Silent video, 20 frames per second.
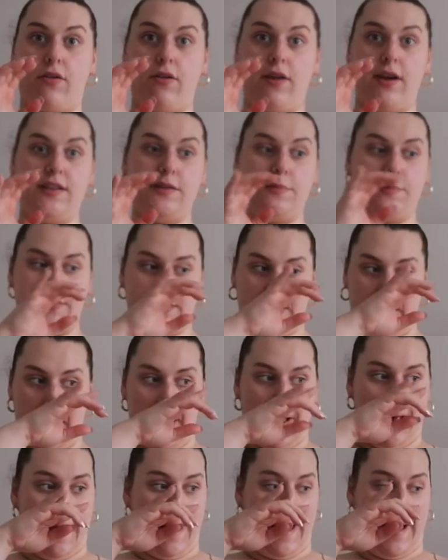crisps.
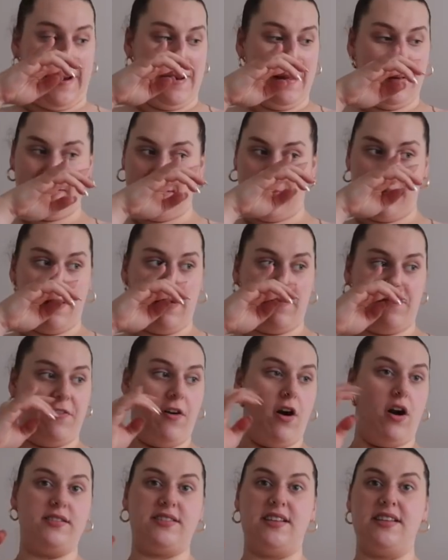I know that's a bit
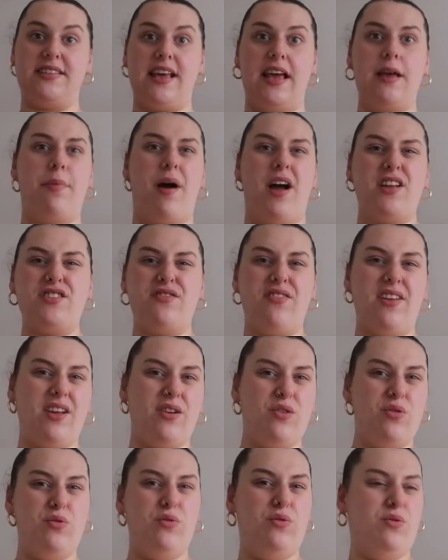far to say, but I just
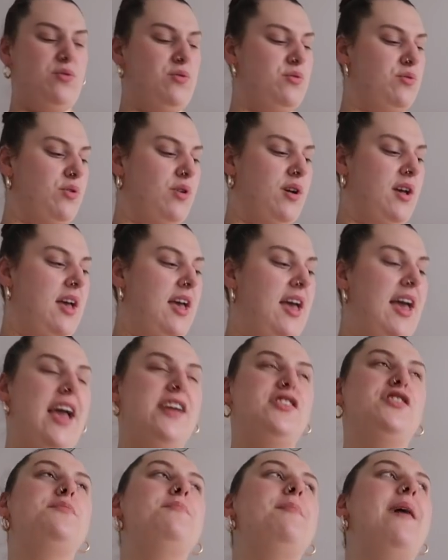think,
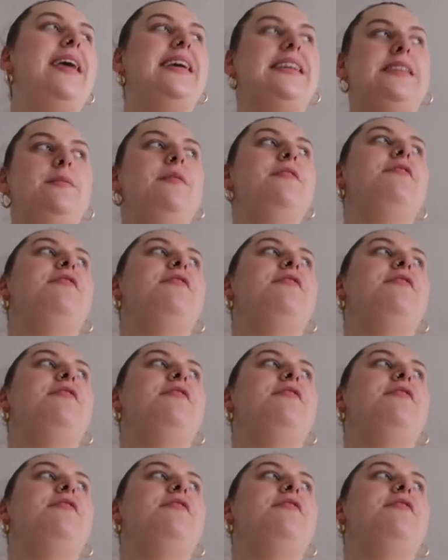it just makes me